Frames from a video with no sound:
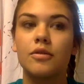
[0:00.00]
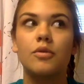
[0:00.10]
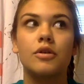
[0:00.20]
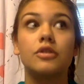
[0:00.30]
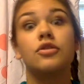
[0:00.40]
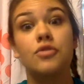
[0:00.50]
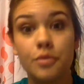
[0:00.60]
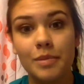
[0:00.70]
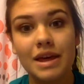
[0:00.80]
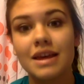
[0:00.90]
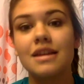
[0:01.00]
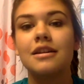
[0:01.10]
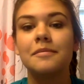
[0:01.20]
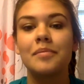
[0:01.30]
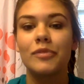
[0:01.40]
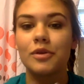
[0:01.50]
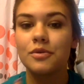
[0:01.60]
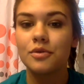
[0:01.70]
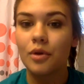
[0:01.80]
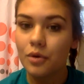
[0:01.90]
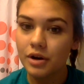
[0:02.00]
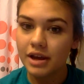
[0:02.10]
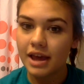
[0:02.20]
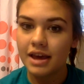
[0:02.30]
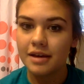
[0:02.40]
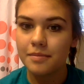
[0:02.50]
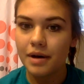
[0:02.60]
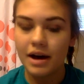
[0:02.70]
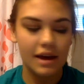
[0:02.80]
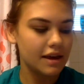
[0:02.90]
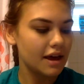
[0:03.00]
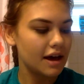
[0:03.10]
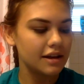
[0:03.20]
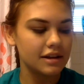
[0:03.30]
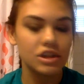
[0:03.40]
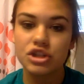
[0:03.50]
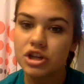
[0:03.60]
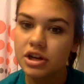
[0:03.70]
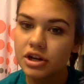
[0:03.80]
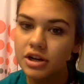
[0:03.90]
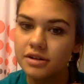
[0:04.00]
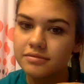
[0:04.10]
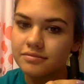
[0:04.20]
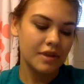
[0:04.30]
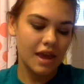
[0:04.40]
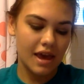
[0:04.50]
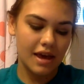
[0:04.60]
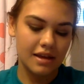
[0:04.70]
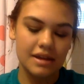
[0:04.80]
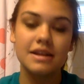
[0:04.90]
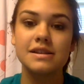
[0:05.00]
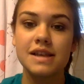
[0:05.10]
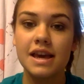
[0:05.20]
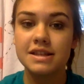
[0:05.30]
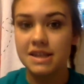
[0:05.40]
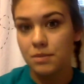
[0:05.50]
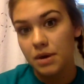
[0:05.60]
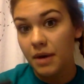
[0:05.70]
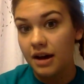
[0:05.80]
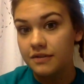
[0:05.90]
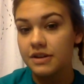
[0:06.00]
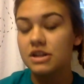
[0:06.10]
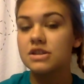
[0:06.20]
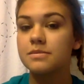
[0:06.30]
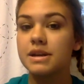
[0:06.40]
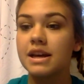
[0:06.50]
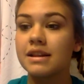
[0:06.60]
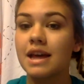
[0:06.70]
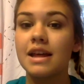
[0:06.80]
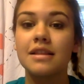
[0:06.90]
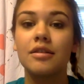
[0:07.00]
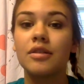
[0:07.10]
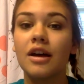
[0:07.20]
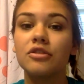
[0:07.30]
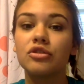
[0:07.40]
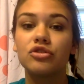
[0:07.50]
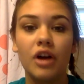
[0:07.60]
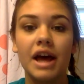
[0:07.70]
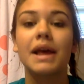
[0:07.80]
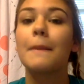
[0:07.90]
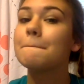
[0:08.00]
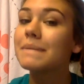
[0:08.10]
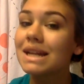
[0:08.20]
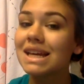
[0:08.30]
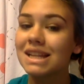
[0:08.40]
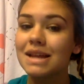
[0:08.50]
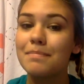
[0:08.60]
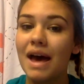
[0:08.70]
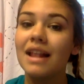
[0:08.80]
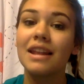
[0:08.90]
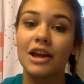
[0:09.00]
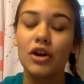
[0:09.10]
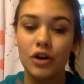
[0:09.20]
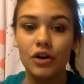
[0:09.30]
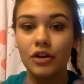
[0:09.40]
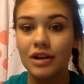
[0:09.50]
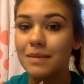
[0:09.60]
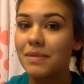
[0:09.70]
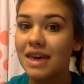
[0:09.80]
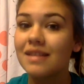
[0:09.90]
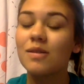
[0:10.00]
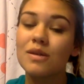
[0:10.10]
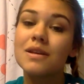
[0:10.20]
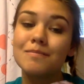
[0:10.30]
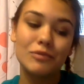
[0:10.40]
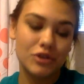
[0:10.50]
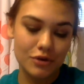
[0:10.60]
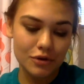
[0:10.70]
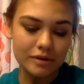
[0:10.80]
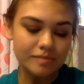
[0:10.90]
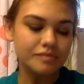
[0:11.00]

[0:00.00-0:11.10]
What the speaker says: or duping it to Court K by Kylie Jenner. And it is a demi-matte finish, meaning that it does not dry completely matte like her lip kits do.